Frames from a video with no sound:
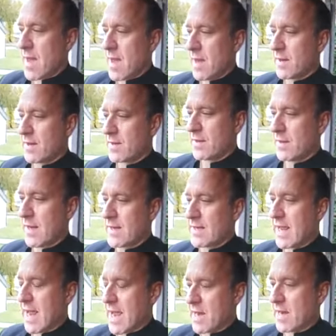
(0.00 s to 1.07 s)
and
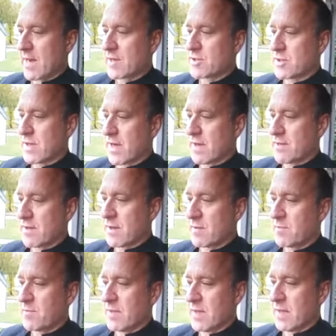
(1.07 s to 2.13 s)
it can actually, I
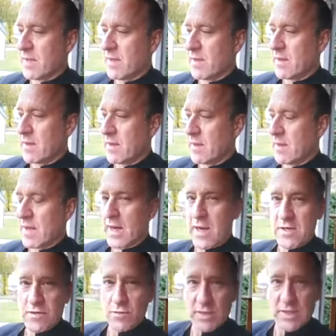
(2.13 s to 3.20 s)
think, be an
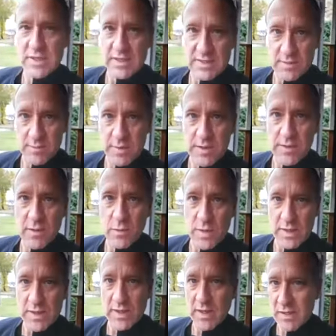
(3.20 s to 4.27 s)
actual discipline that one